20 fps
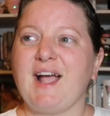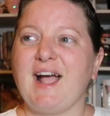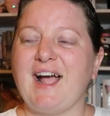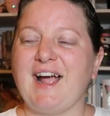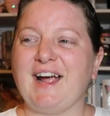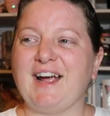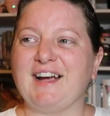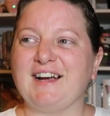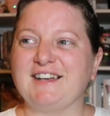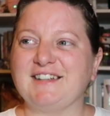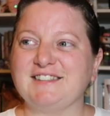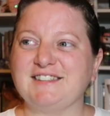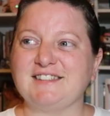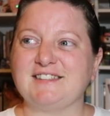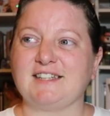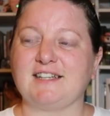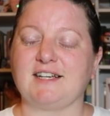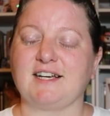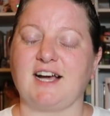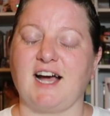
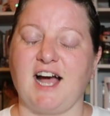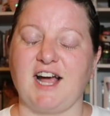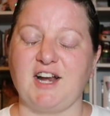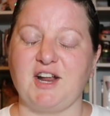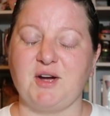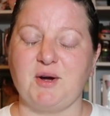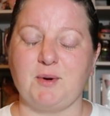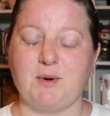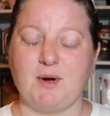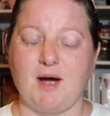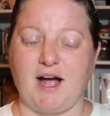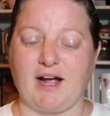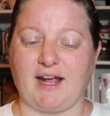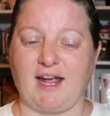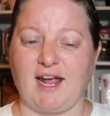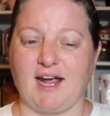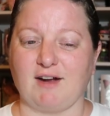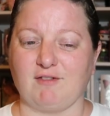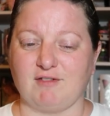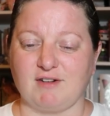And I know I
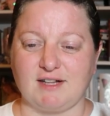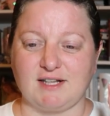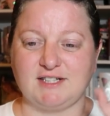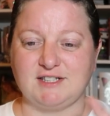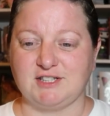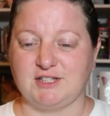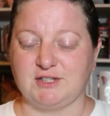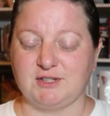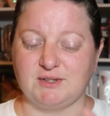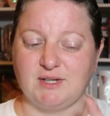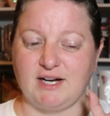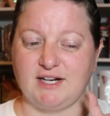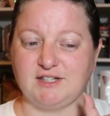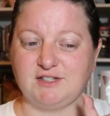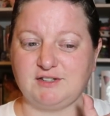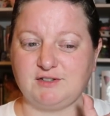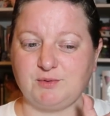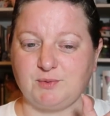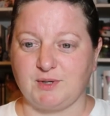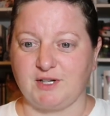can't really do
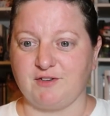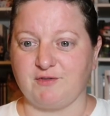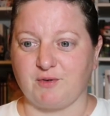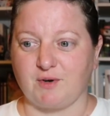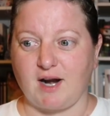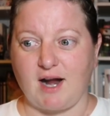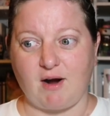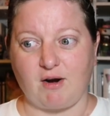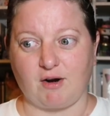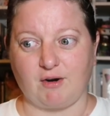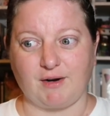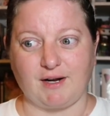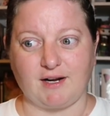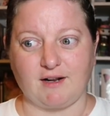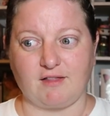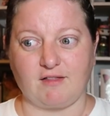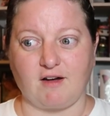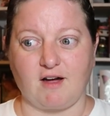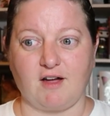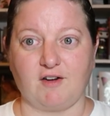a 24-hour
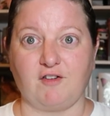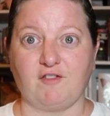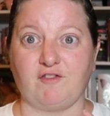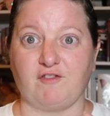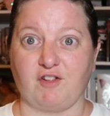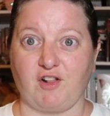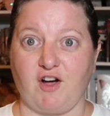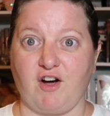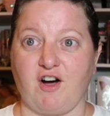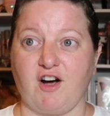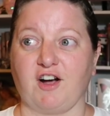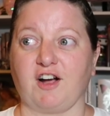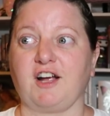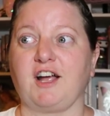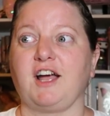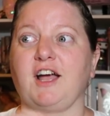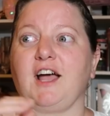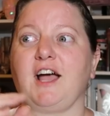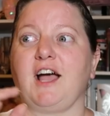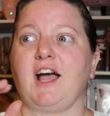readathon
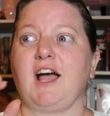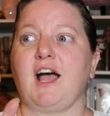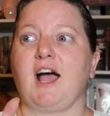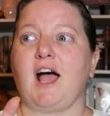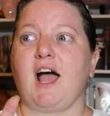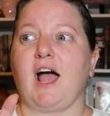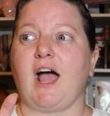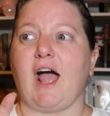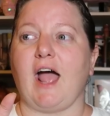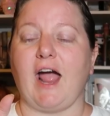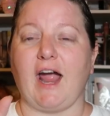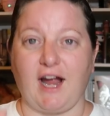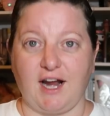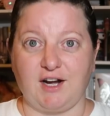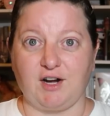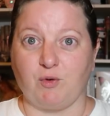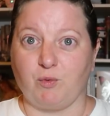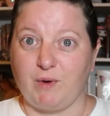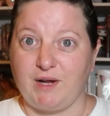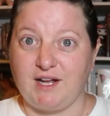vlog
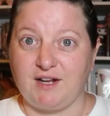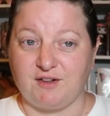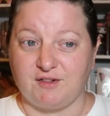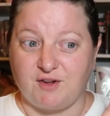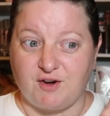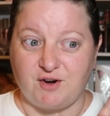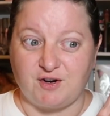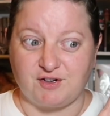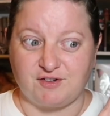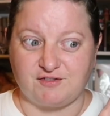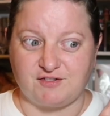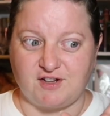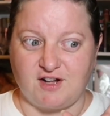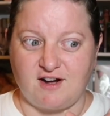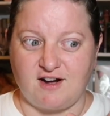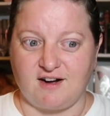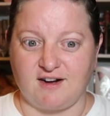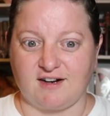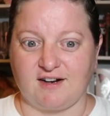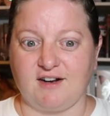and a week-long
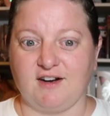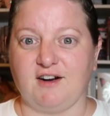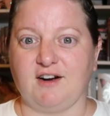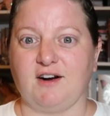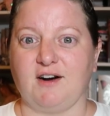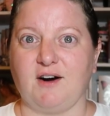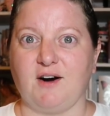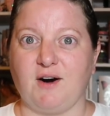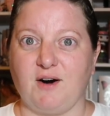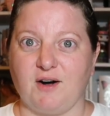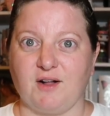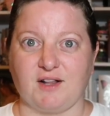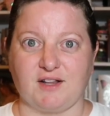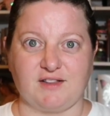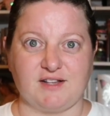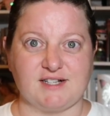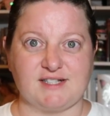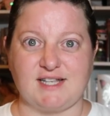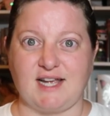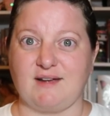vlog all
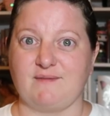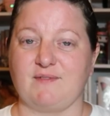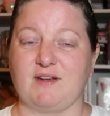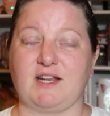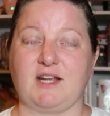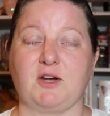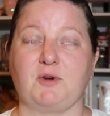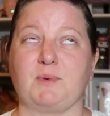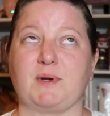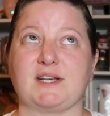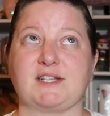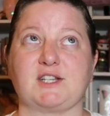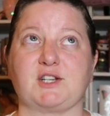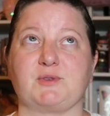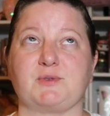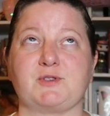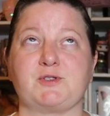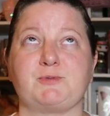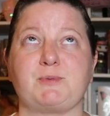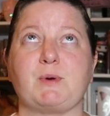in the same video because
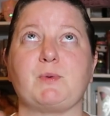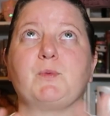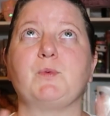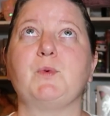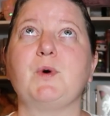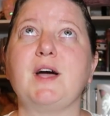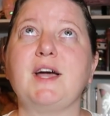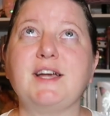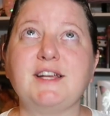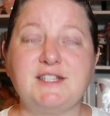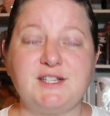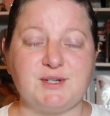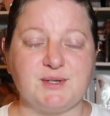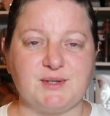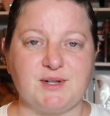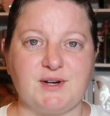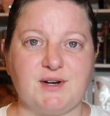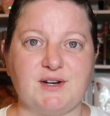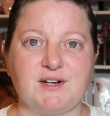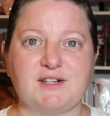it'll just be way too
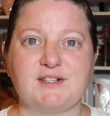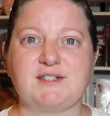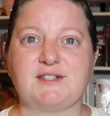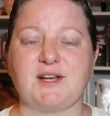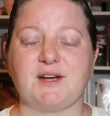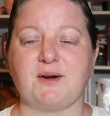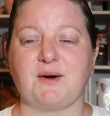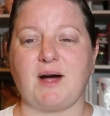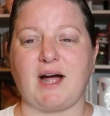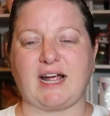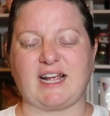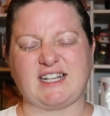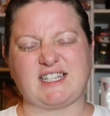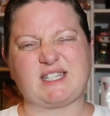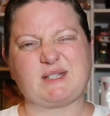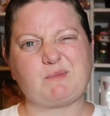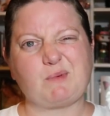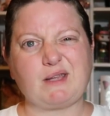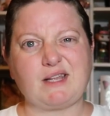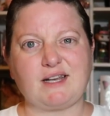long. So I can
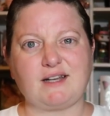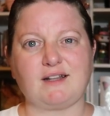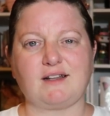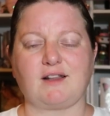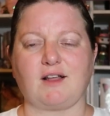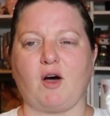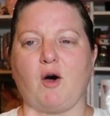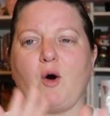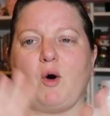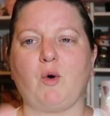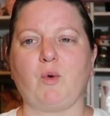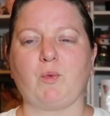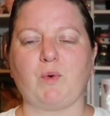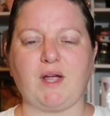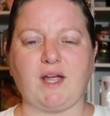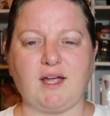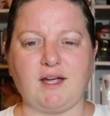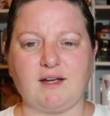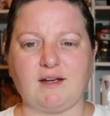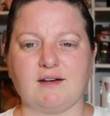split the whole
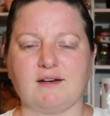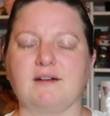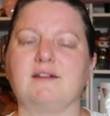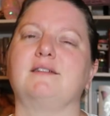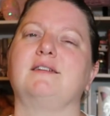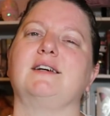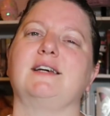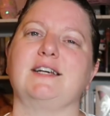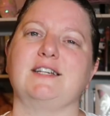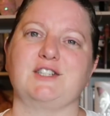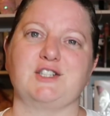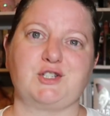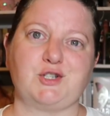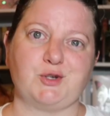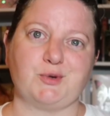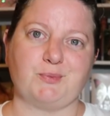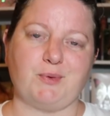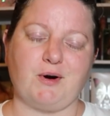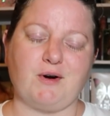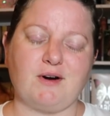week into
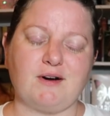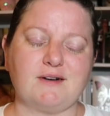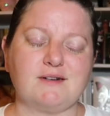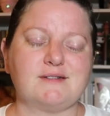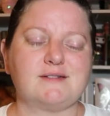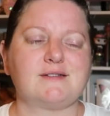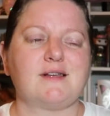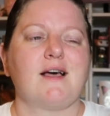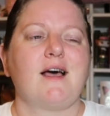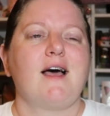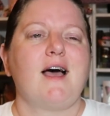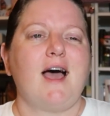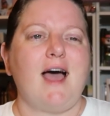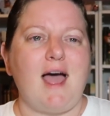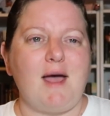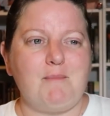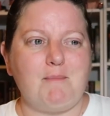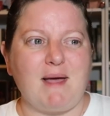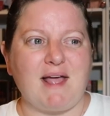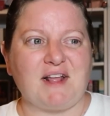2 parts
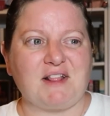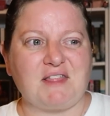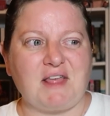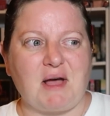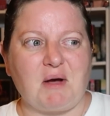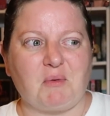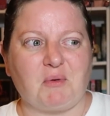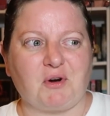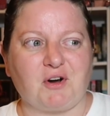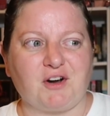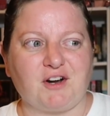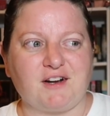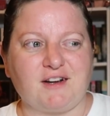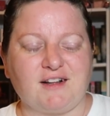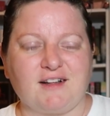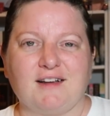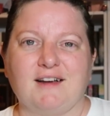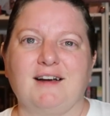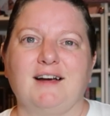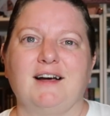and make that work.